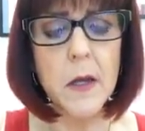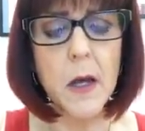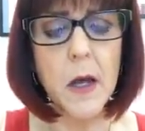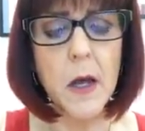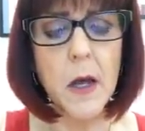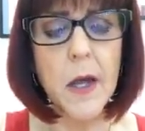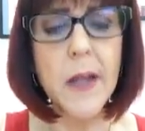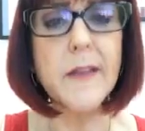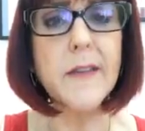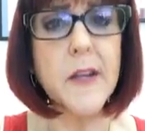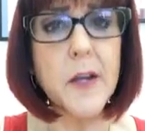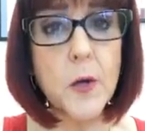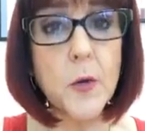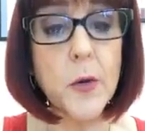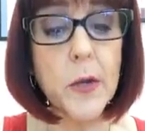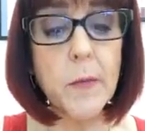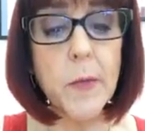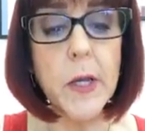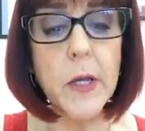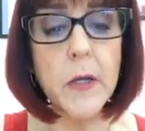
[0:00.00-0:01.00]
It's an
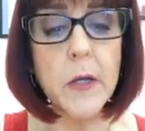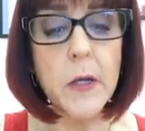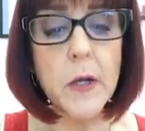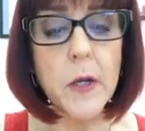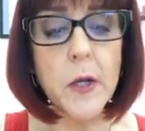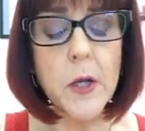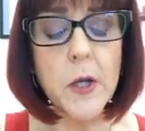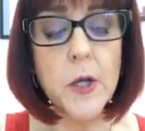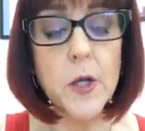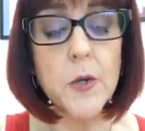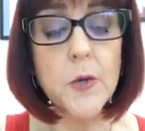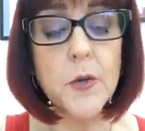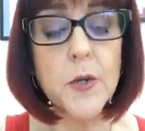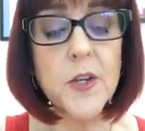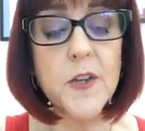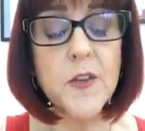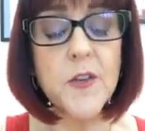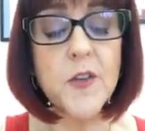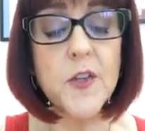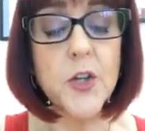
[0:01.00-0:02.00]
agreement. You
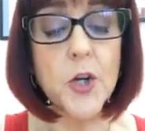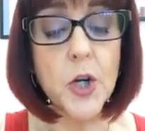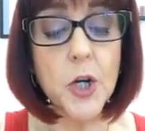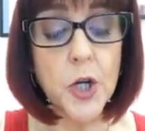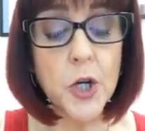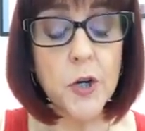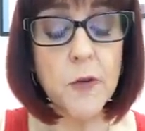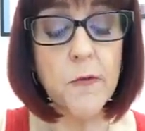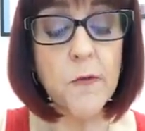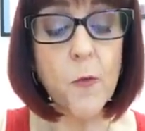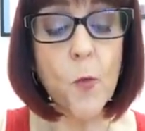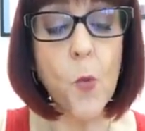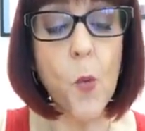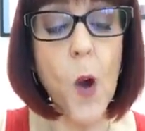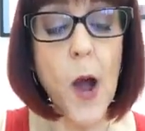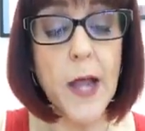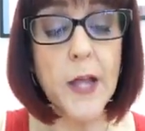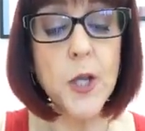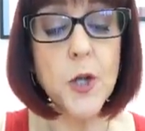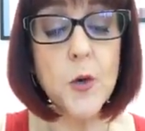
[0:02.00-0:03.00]
deserve
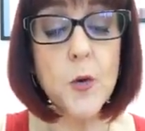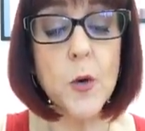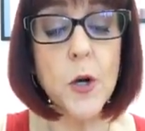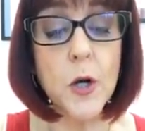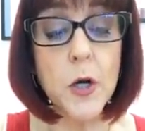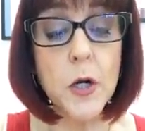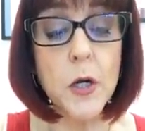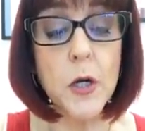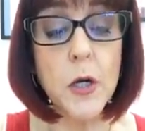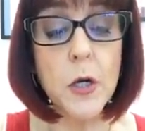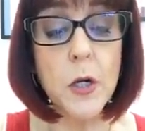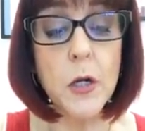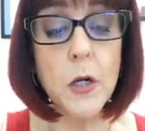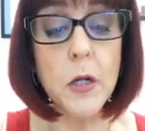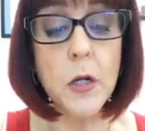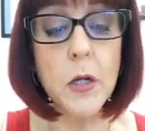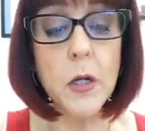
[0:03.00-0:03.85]
what you earn.